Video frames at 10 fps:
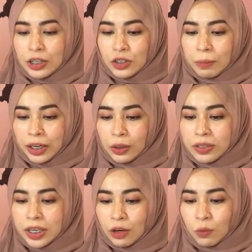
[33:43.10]
So by
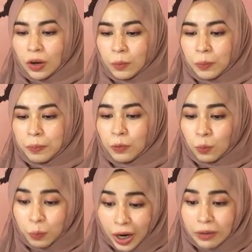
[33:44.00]
using a web
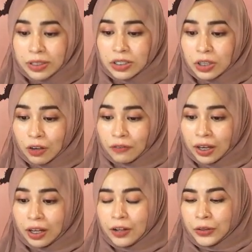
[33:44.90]
browser
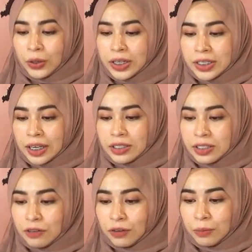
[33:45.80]
server, users can
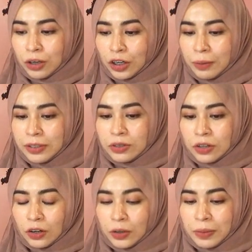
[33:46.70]
surf from documents to
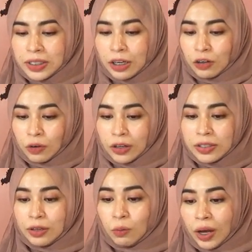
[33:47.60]
documents
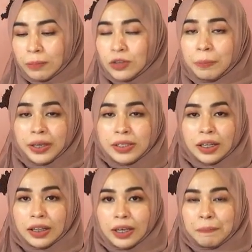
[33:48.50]
across the web. So
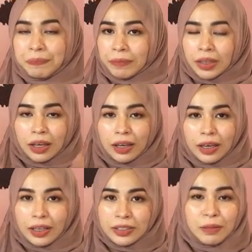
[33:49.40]
basically,
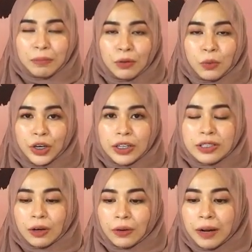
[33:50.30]
in simpler
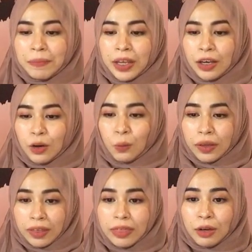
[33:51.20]
words, all right,
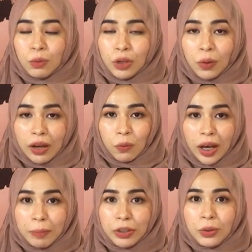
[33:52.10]
within the World Wide
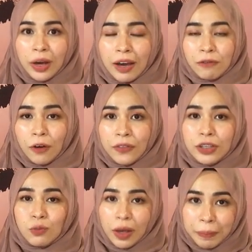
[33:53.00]
Web, you have all
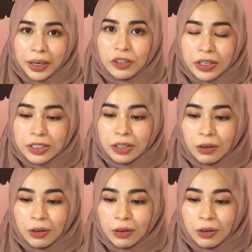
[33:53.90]
these web pages.